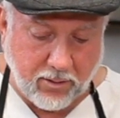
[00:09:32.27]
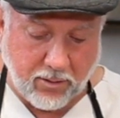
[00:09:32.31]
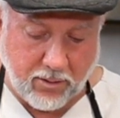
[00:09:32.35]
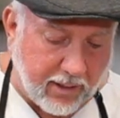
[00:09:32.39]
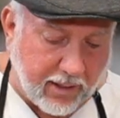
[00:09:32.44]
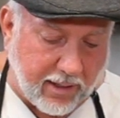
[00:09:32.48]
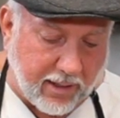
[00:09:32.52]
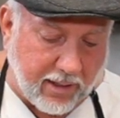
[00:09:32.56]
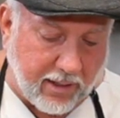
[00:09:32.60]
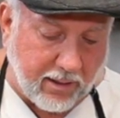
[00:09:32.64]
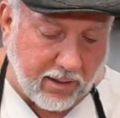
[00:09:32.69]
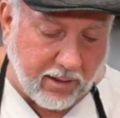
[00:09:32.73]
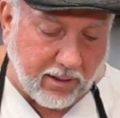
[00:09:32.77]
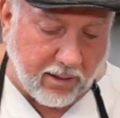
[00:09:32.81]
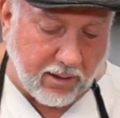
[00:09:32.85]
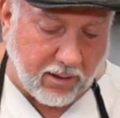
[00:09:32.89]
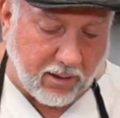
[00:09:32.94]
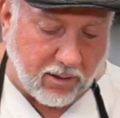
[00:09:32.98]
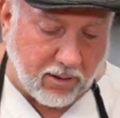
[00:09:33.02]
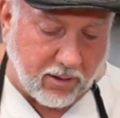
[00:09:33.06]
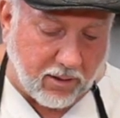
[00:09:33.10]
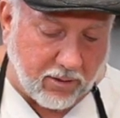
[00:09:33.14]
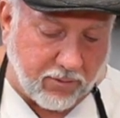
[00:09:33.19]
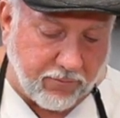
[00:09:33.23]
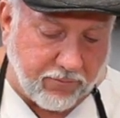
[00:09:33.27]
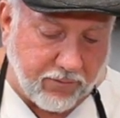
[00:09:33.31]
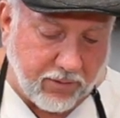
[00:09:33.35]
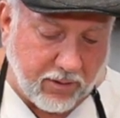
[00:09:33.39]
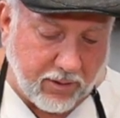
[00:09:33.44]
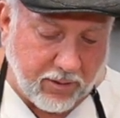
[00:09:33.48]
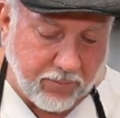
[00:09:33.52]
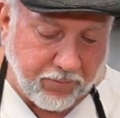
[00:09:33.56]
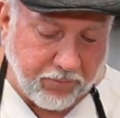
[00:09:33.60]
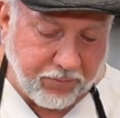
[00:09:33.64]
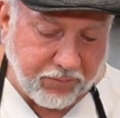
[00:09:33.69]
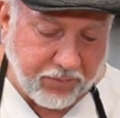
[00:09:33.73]
I love
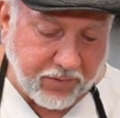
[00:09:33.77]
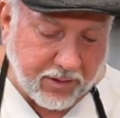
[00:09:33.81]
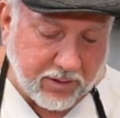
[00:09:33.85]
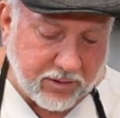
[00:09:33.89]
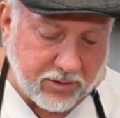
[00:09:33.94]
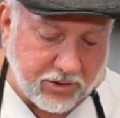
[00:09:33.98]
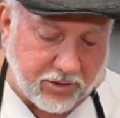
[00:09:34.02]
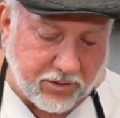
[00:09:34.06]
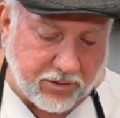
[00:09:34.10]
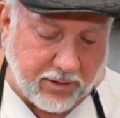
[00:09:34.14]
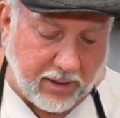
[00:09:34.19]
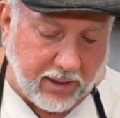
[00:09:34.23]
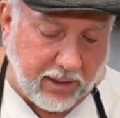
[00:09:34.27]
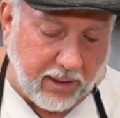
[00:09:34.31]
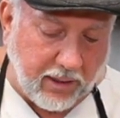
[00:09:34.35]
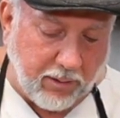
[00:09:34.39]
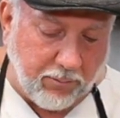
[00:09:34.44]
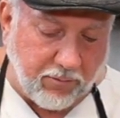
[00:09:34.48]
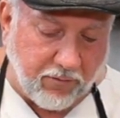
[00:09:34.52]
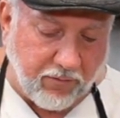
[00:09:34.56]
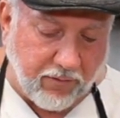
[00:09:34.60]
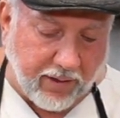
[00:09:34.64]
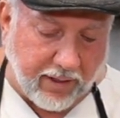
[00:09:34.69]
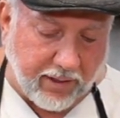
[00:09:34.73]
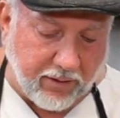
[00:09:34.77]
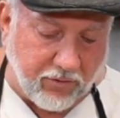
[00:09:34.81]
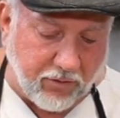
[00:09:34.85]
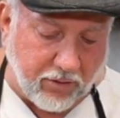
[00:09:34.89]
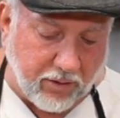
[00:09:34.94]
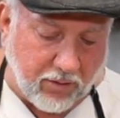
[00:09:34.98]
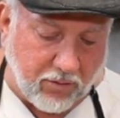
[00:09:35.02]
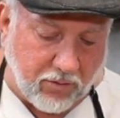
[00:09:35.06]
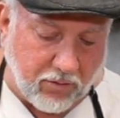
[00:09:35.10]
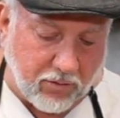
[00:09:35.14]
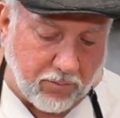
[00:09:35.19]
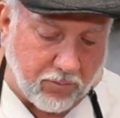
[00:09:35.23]
steamed
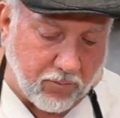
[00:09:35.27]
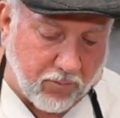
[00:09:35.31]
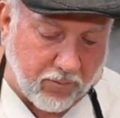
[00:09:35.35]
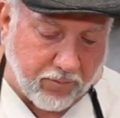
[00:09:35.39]
veggies,